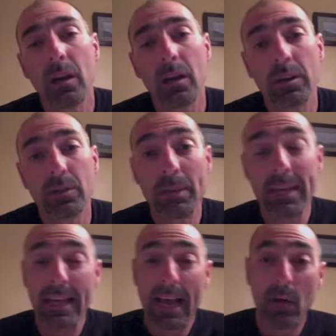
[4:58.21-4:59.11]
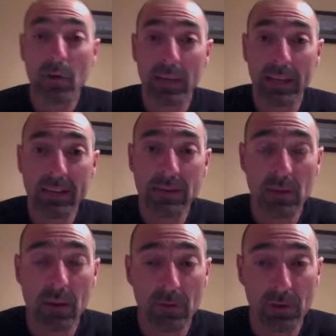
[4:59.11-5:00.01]
uh, speaking out against the
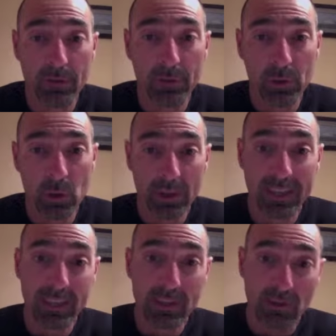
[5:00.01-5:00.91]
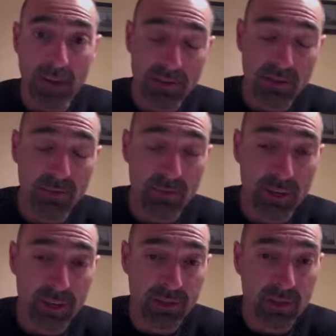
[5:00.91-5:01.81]
governor of New York, and he gets arrested for
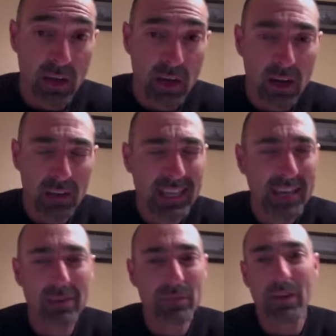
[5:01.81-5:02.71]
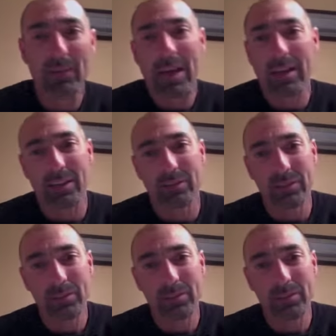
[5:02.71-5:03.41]
this. Uh, later, he's found not guilty.